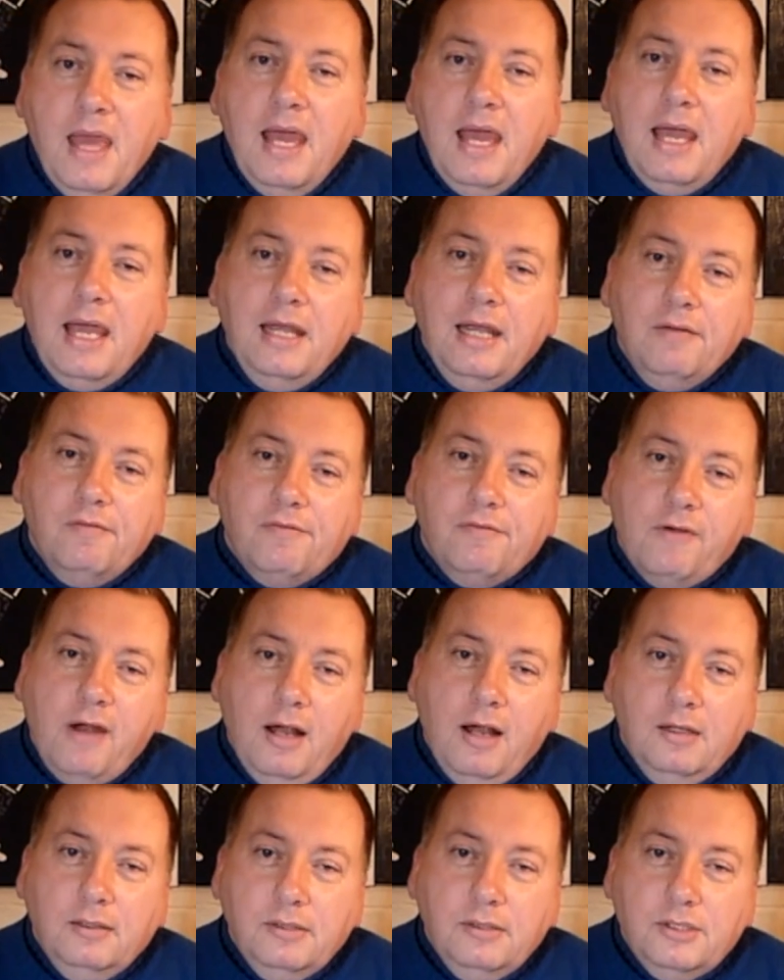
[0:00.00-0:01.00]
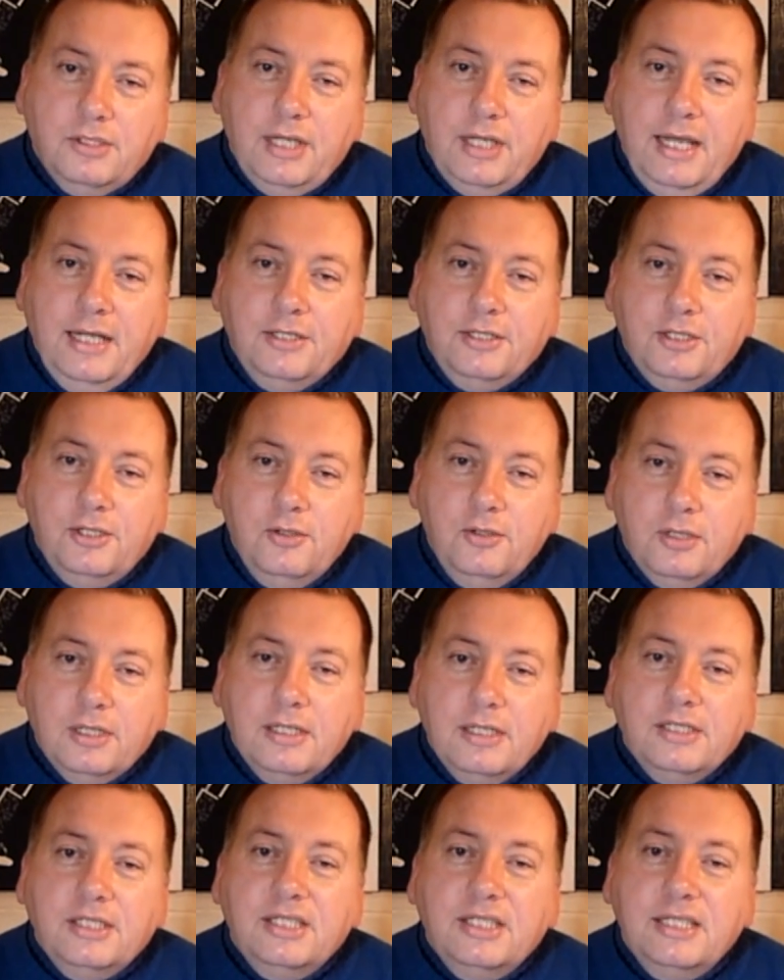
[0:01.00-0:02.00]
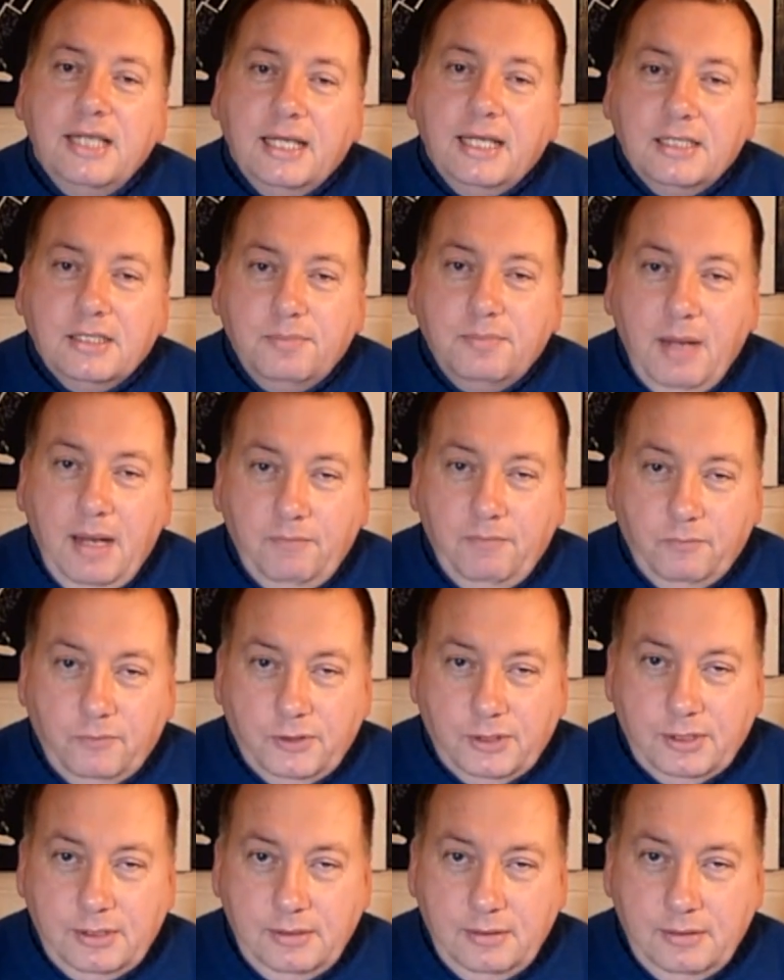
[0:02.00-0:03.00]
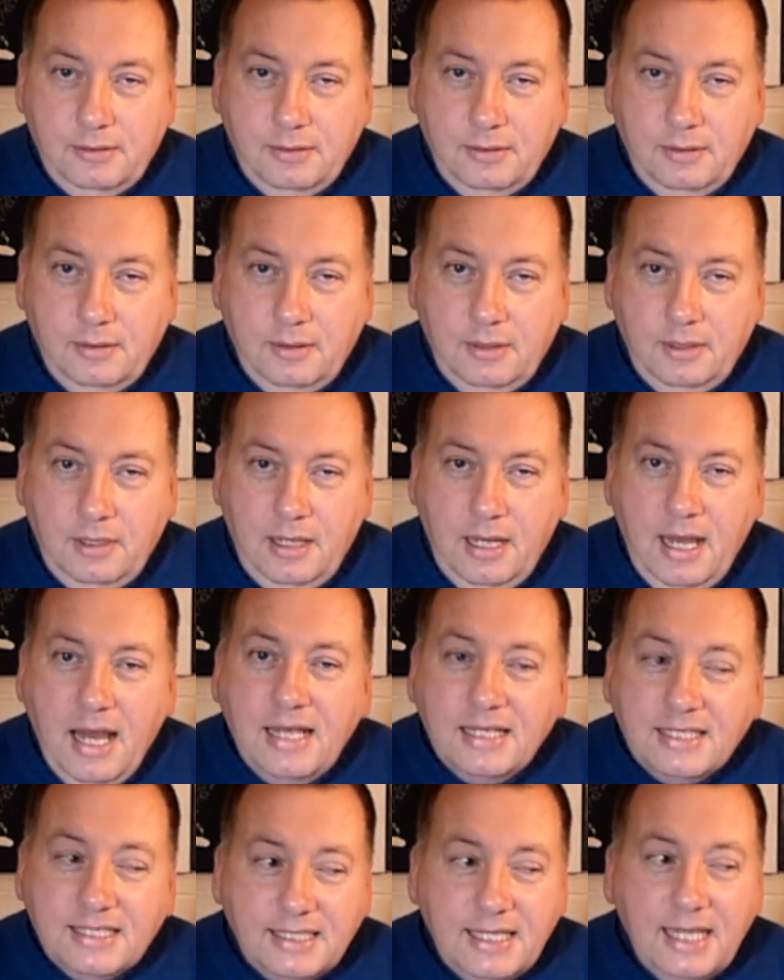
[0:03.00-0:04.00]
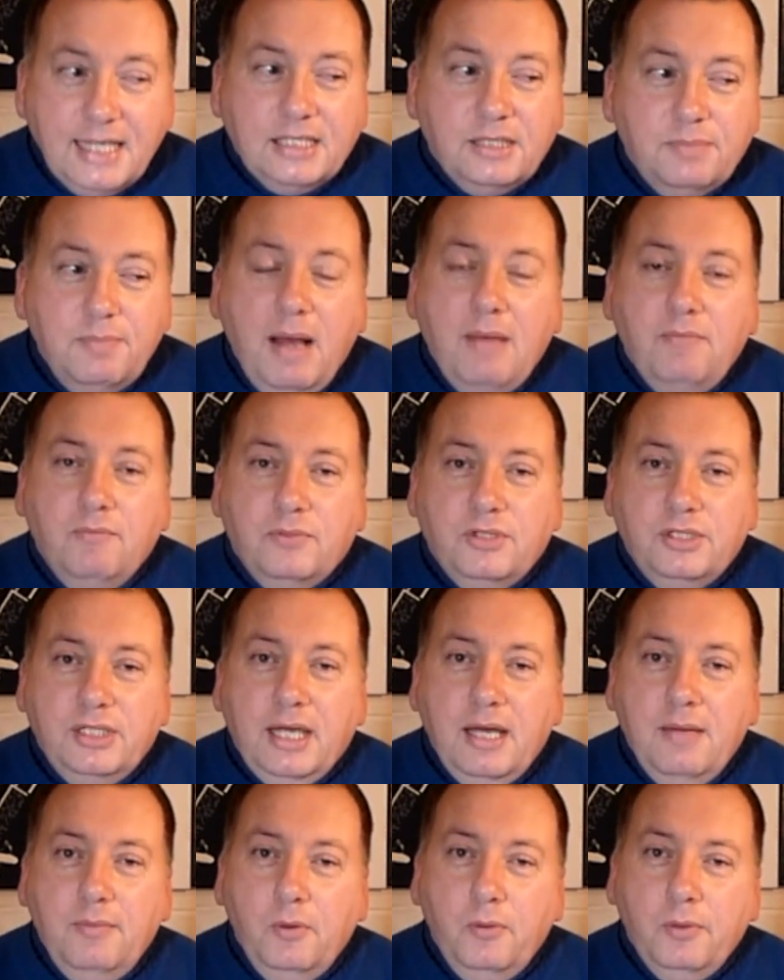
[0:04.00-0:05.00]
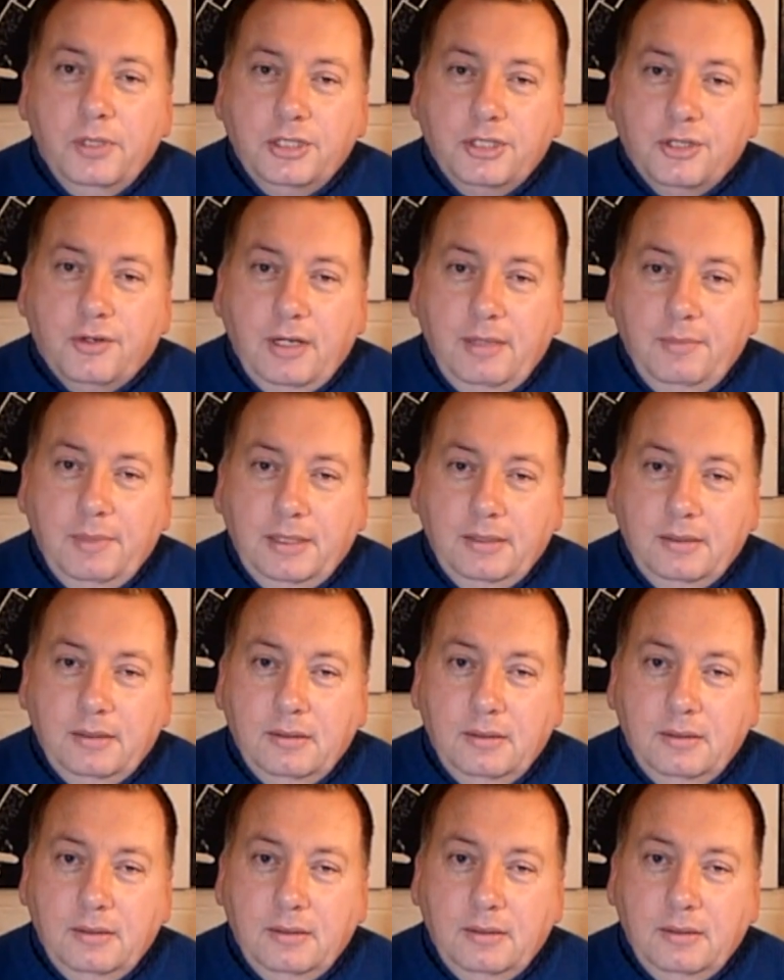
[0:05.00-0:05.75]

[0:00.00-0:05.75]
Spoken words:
In France, it took 6 months. 6 months to get a mortgage agreement.